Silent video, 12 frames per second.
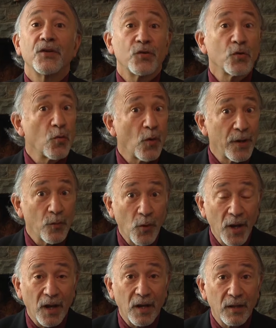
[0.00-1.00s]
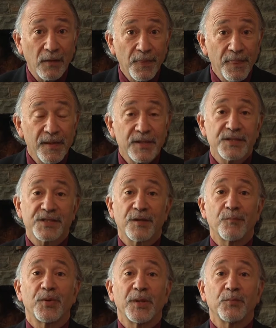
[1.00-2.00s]
do quite well.
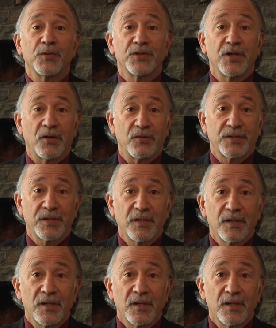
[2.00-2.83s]
Some people don't.